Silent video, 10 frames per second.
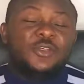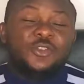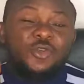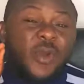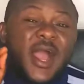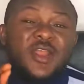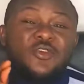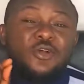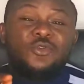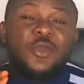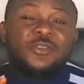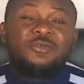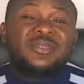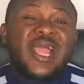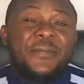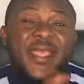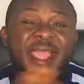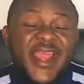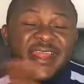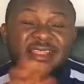You are not going to type
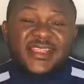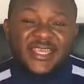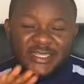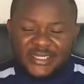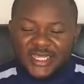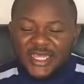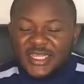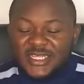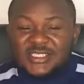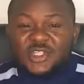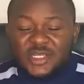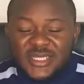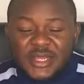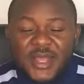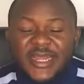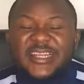anything. It's just that you are